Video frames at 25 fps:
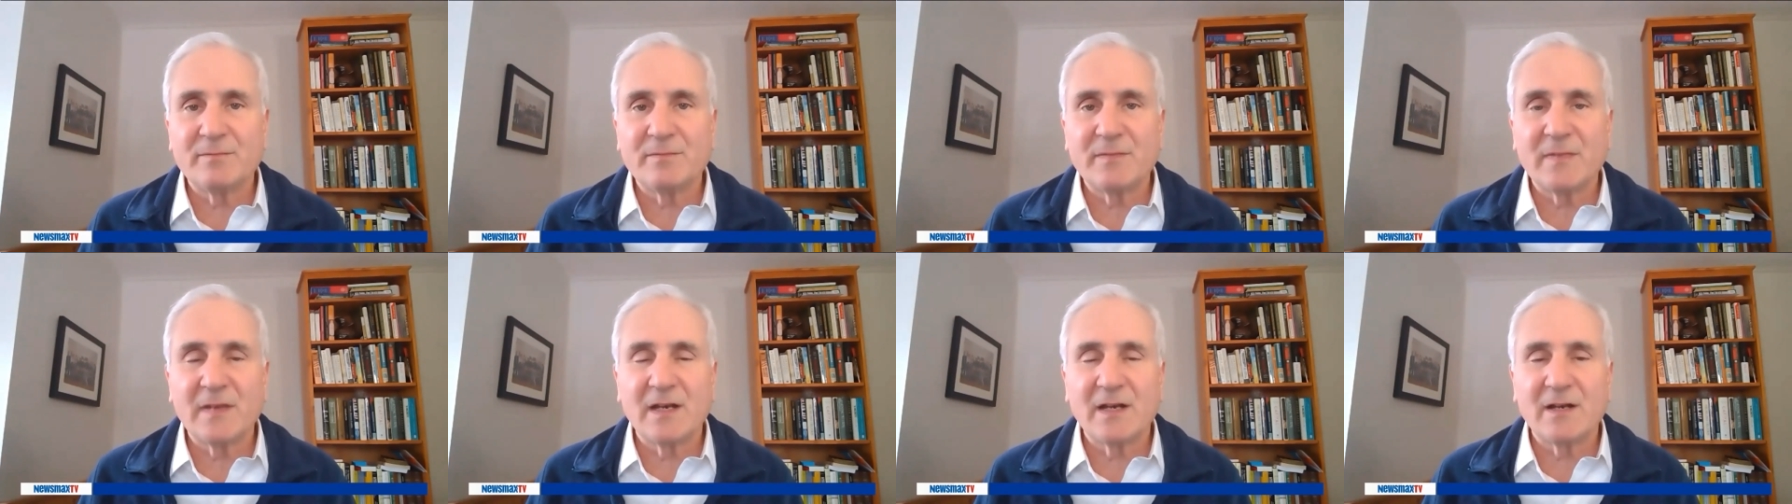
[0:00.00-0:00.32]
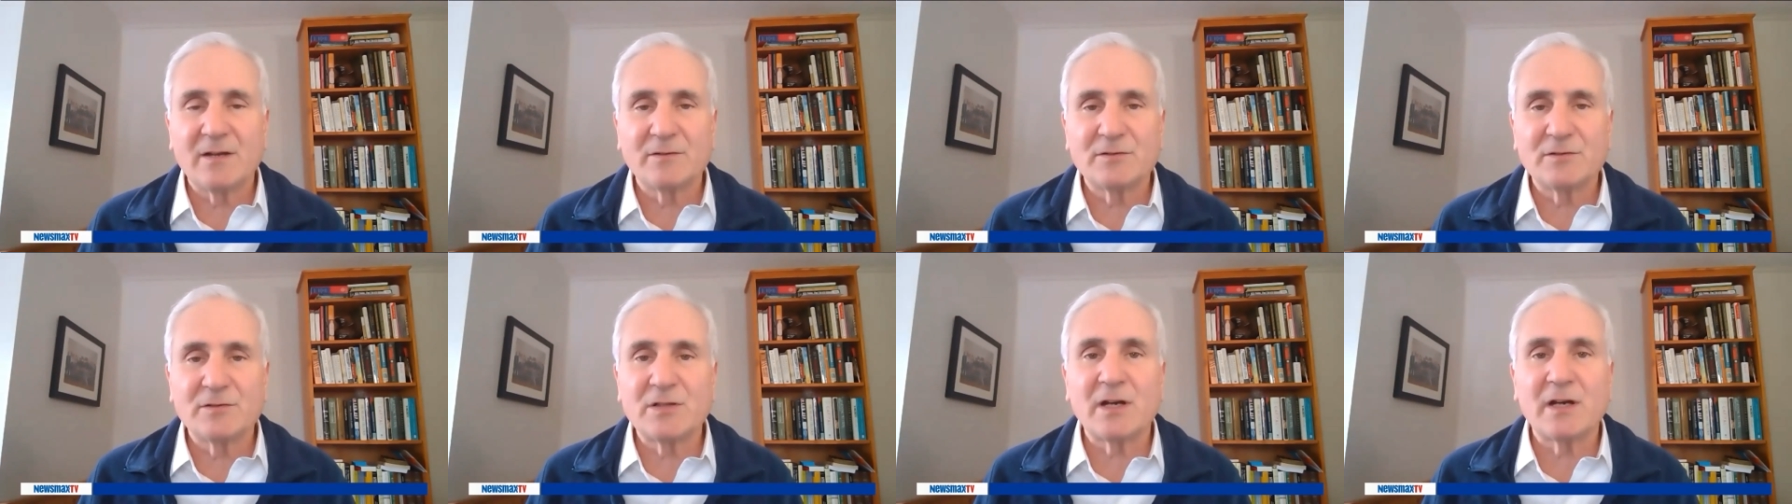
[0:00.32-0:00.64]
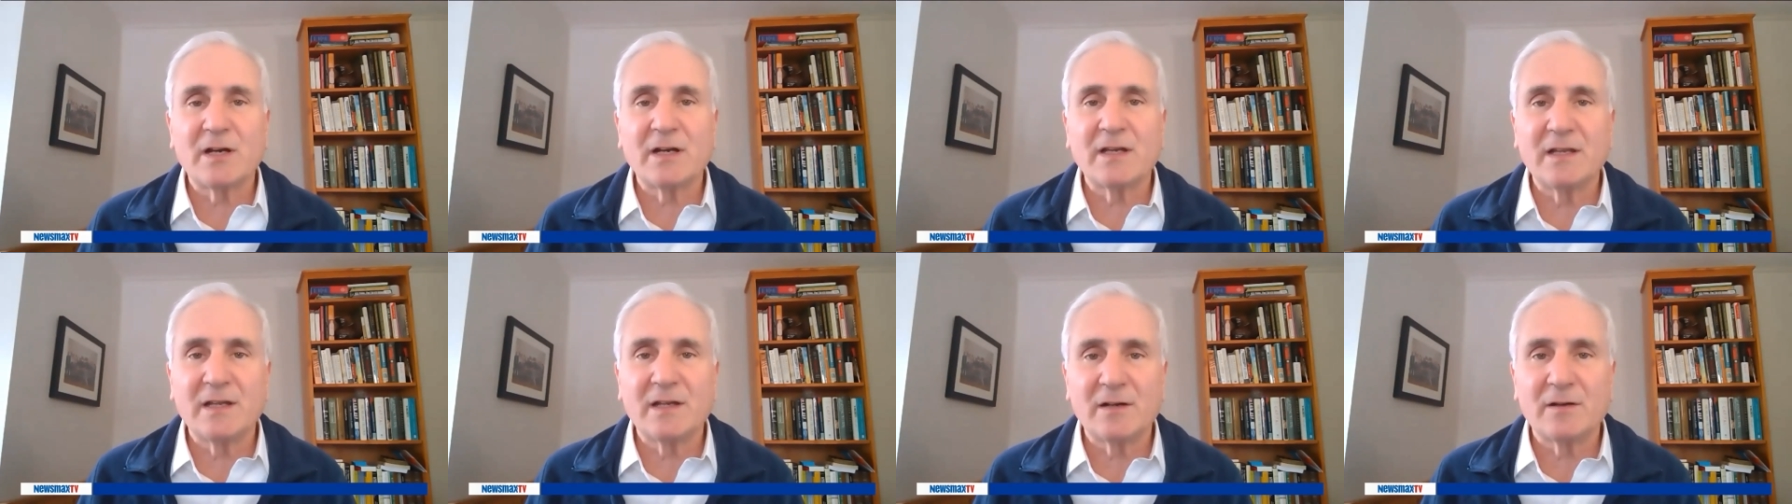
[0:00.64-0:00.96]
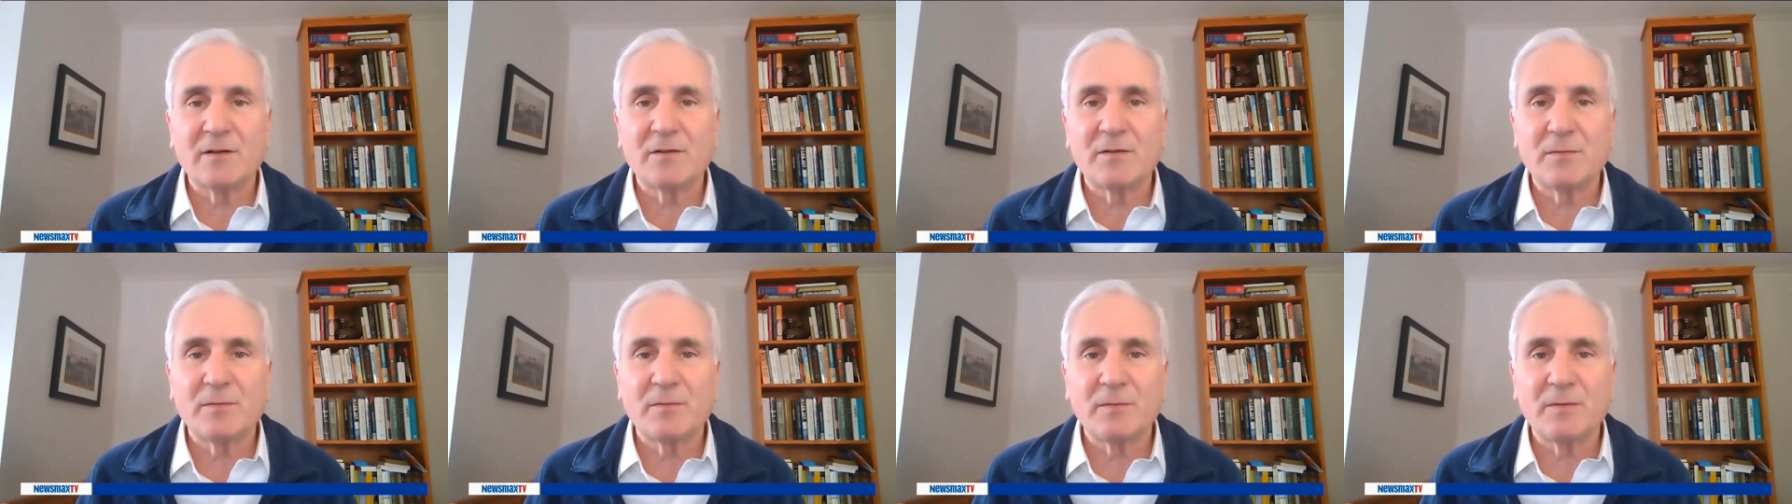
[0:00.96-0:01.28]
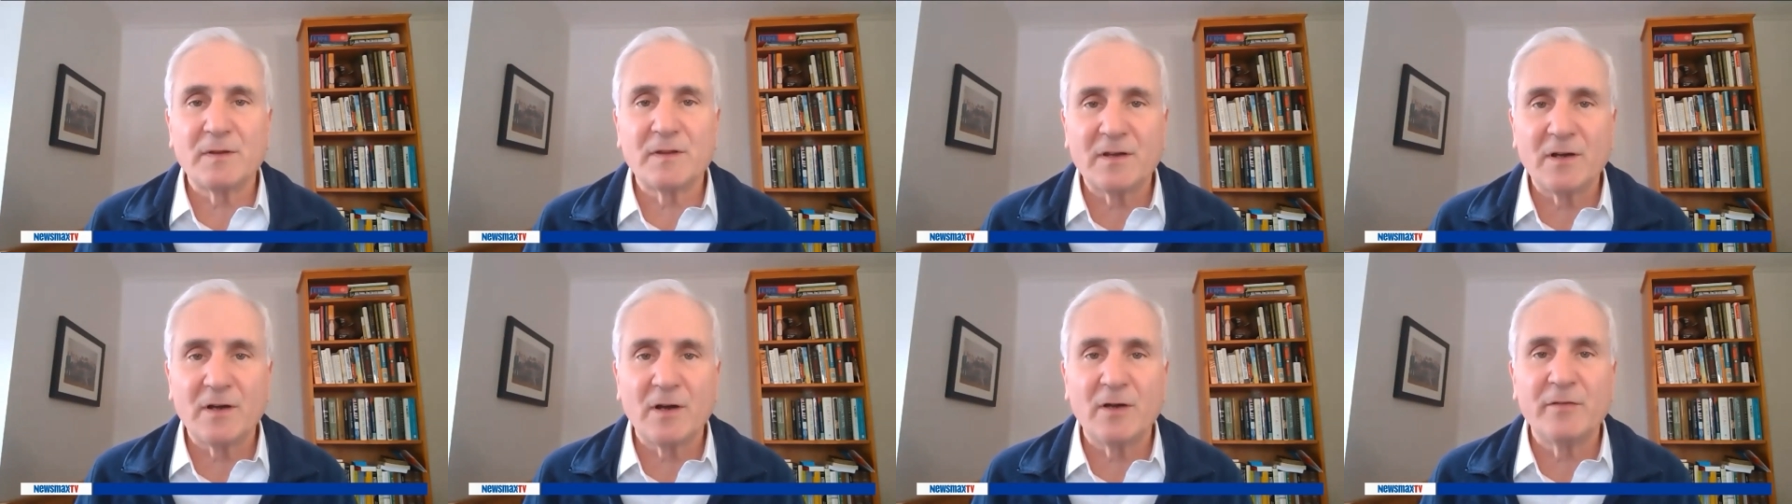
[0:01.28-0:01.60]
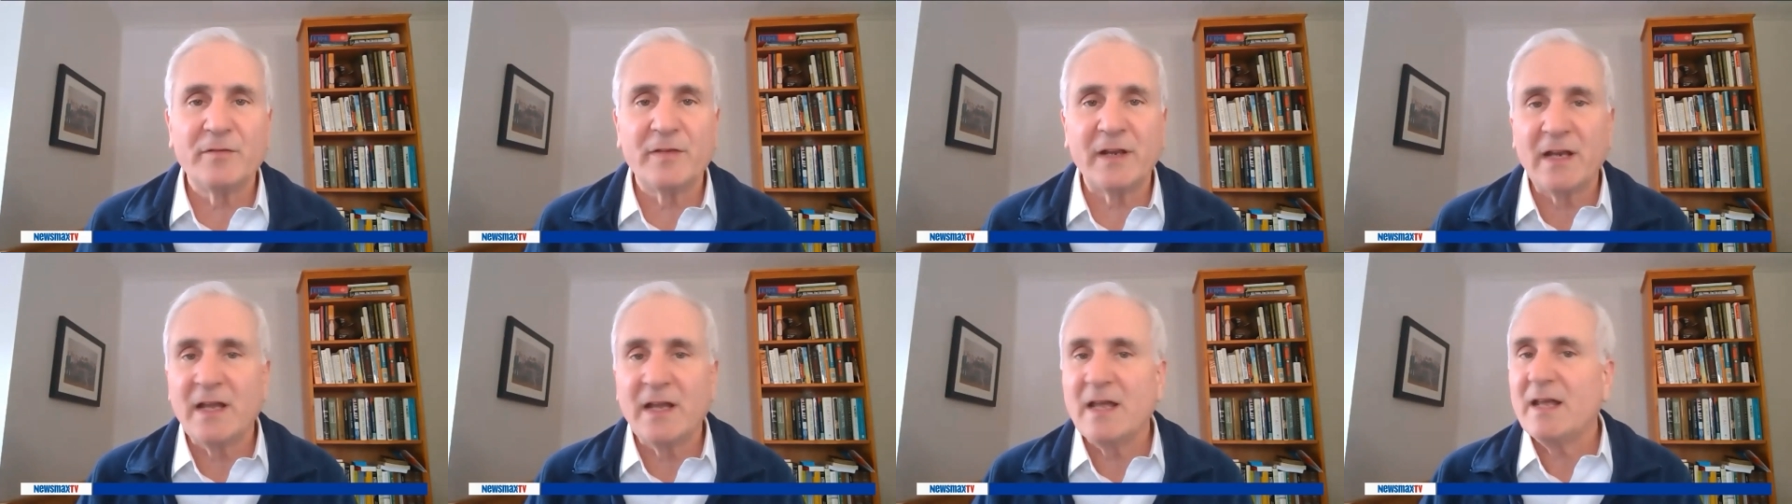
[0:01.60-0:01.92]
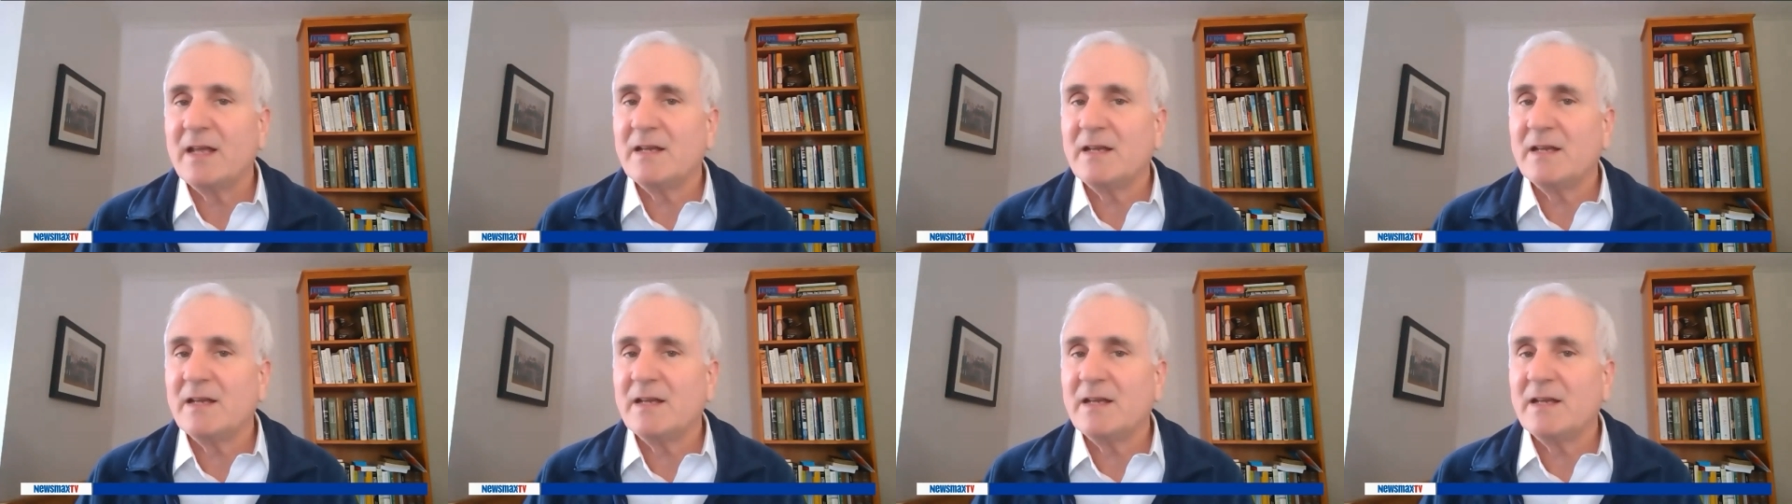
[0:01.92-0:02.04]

you know, sharing the earth with COVID,